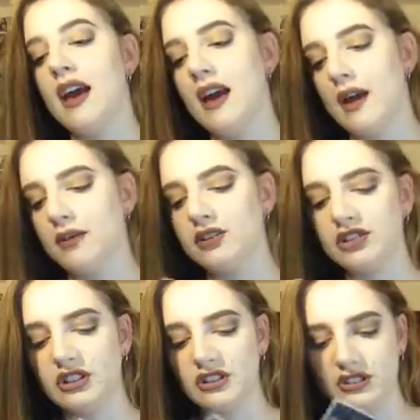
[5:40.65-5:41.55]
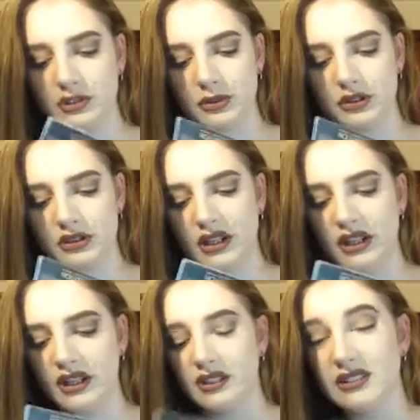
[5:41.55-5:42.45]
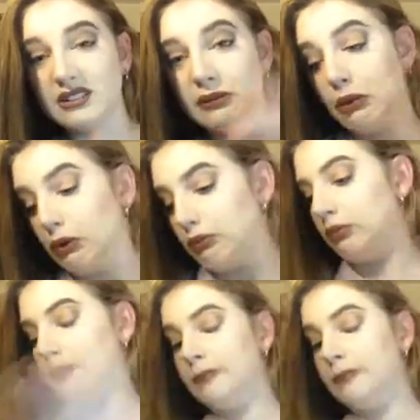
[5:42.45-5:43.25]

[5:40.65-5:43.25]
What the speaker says: It's just super like smooth.